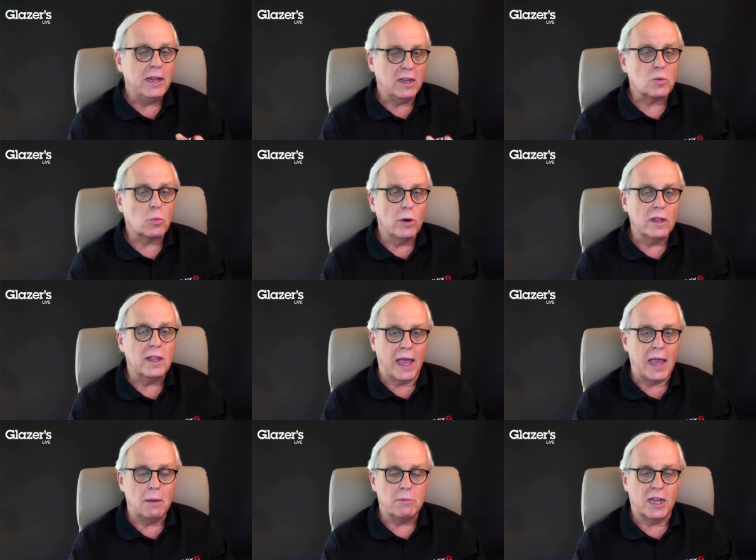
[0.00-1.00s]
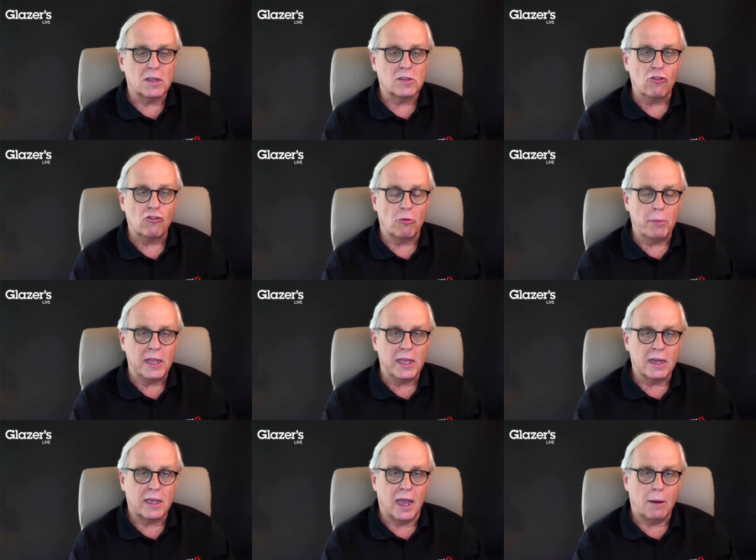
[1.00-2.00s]
but it's really aimed at a social
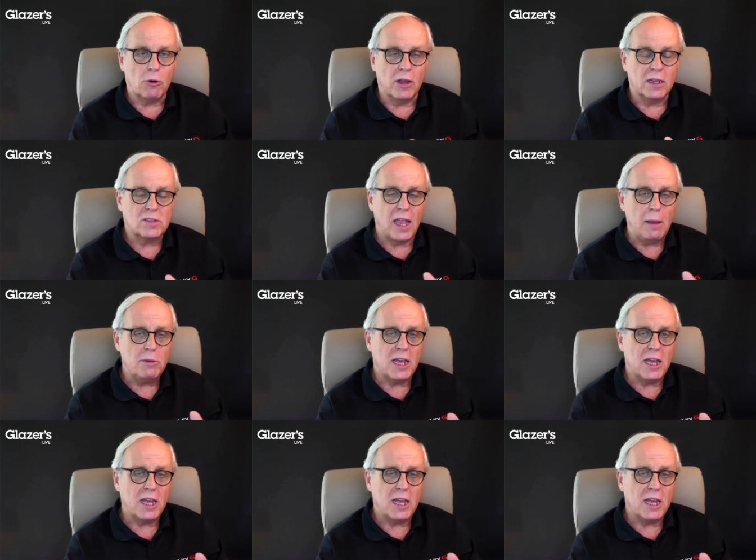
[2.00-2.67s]
media camera. It's aimed